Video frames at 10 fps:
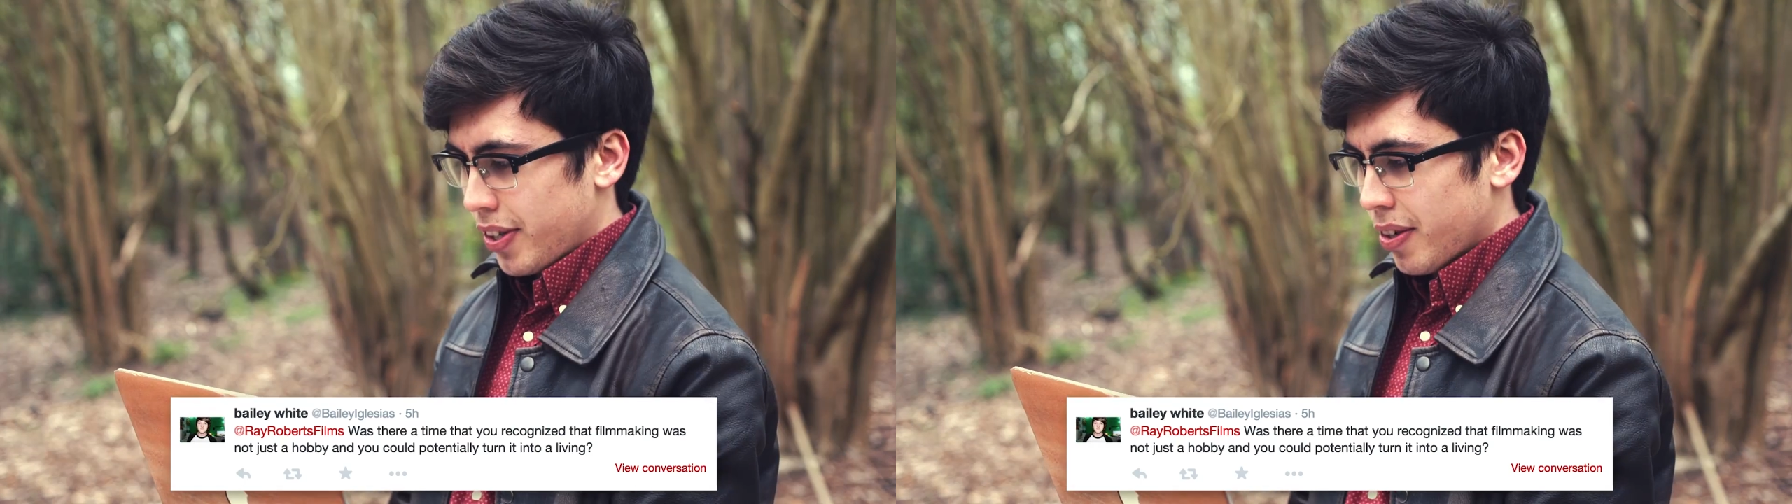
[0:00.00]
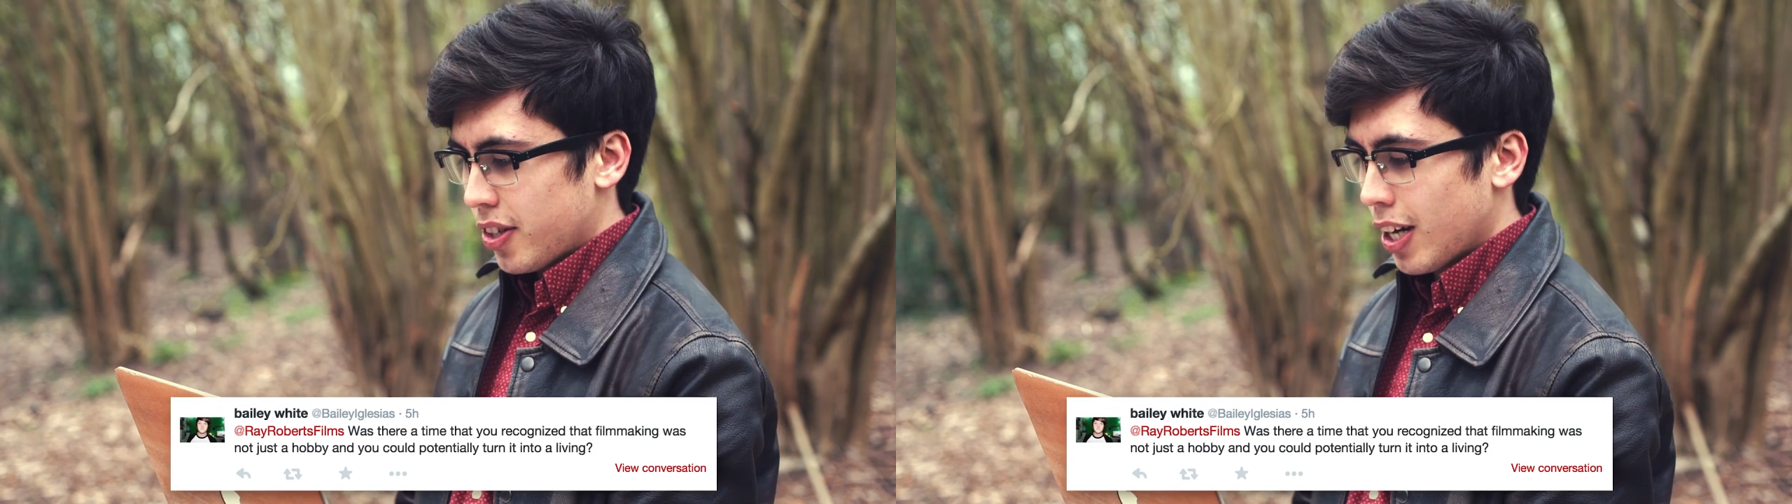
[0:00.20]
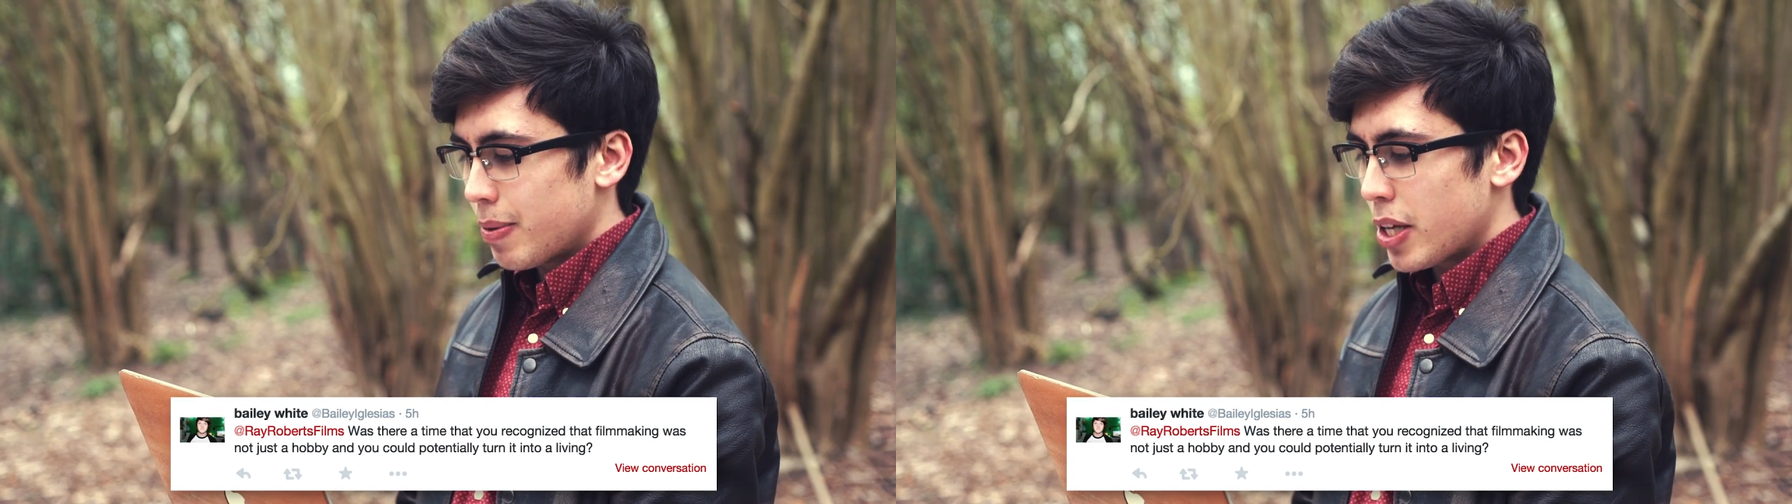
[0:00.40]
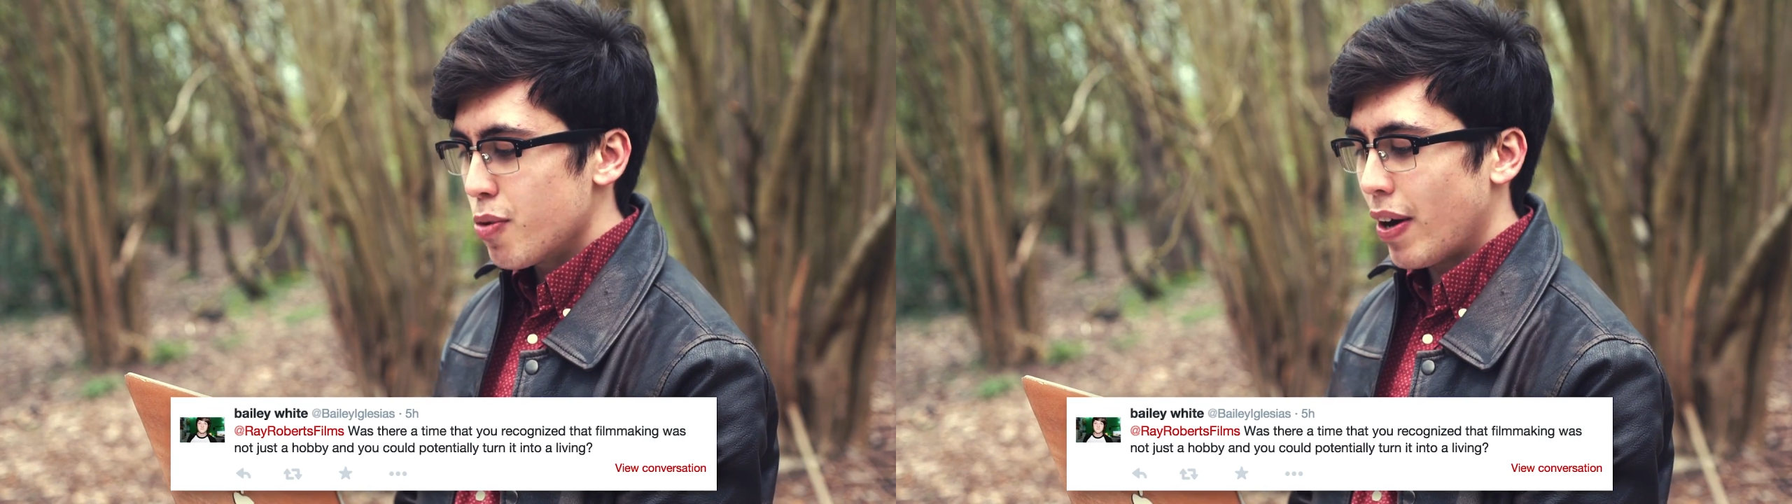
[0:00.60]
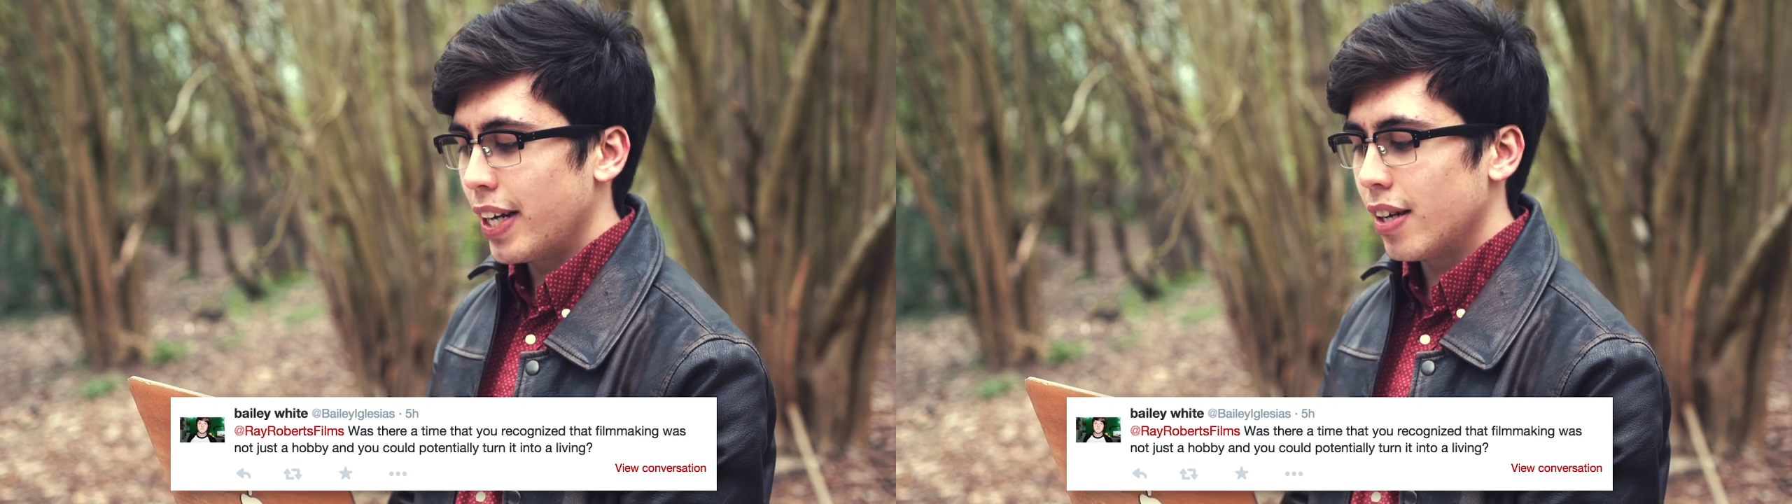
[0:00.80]
Was there a time that
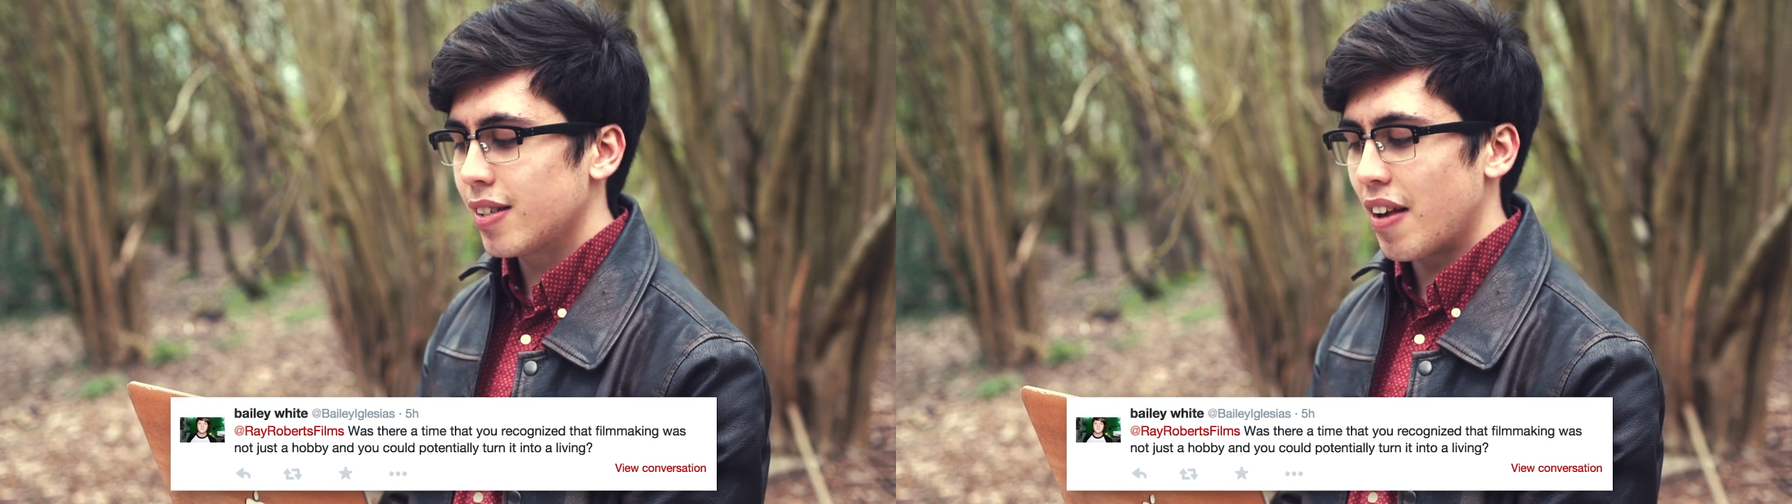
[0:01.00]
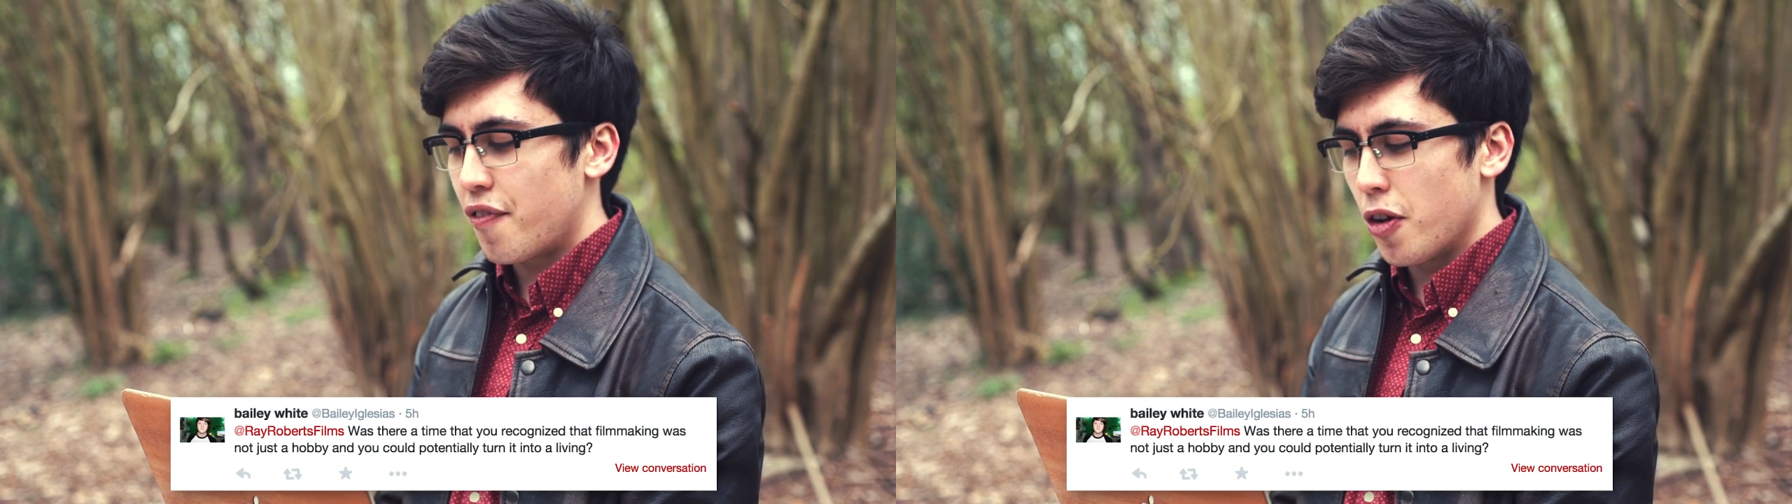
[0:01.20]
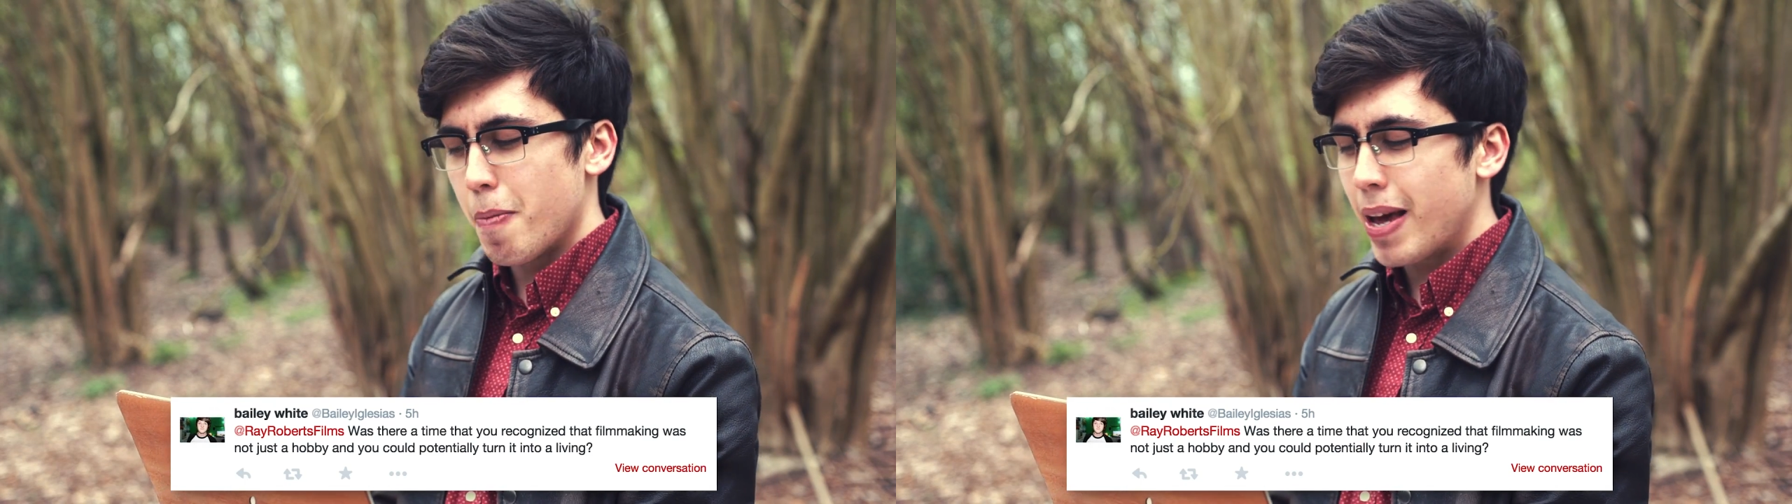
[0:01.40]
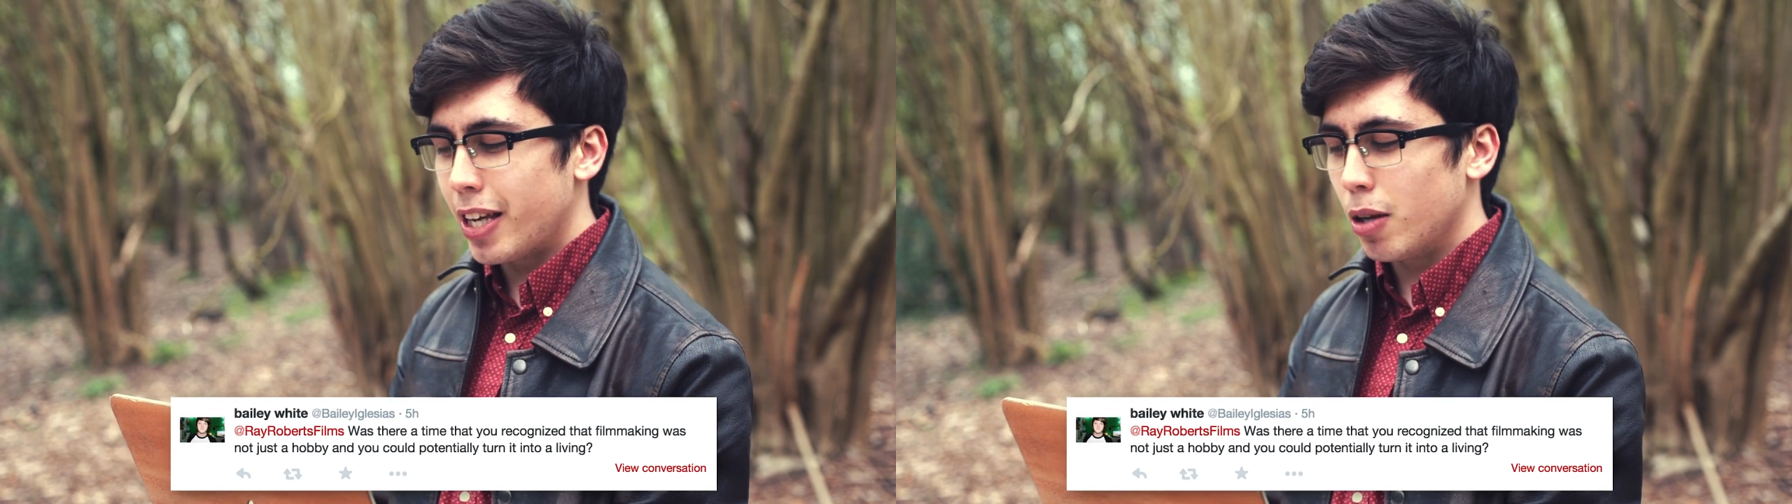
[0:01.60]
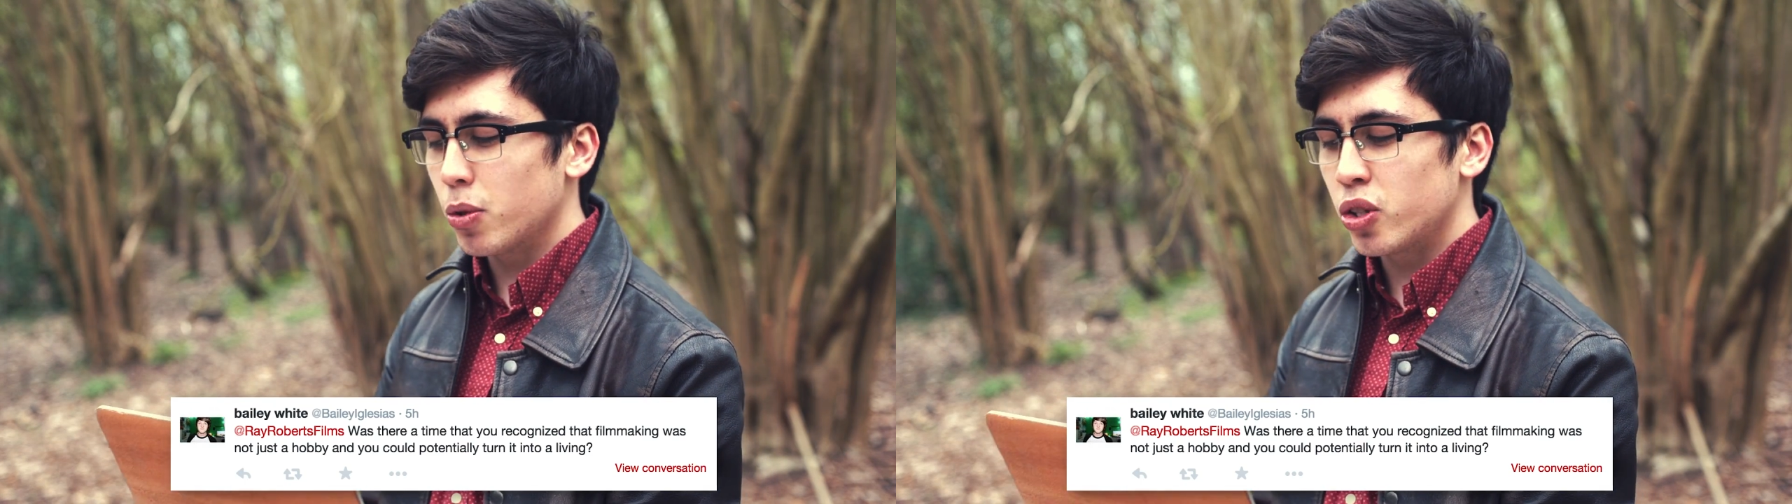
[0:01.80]
you recognized that
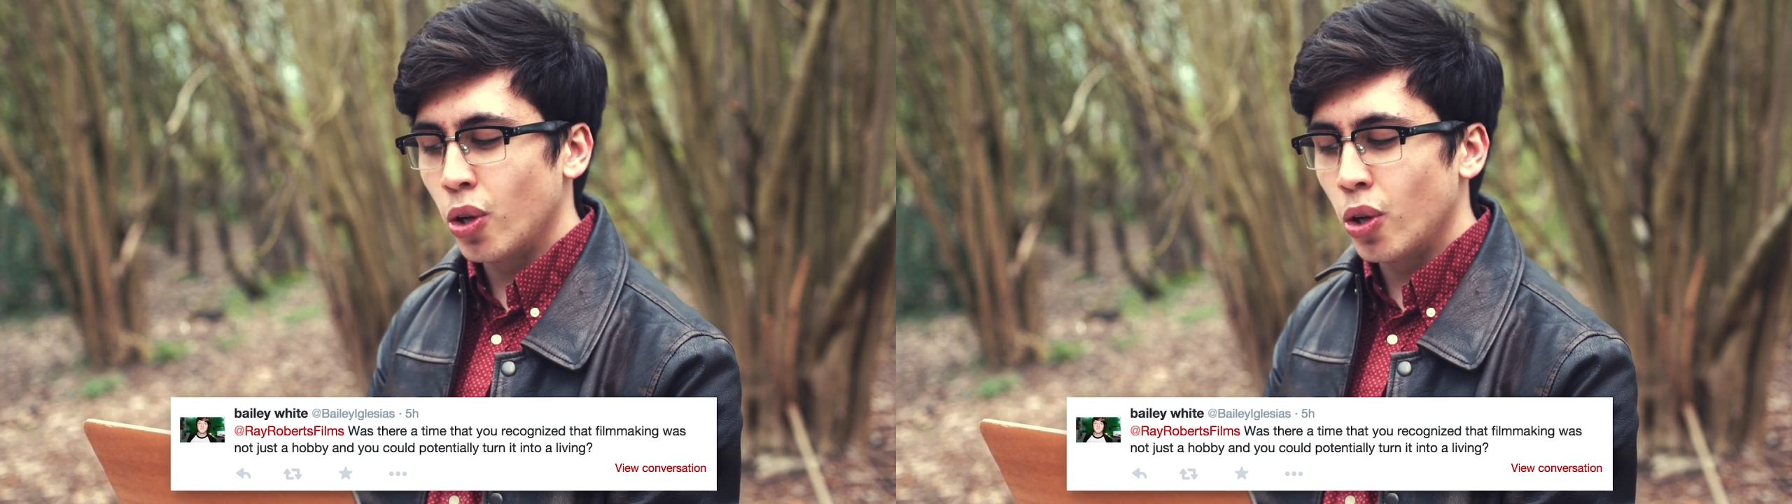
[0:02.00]
filmmaking was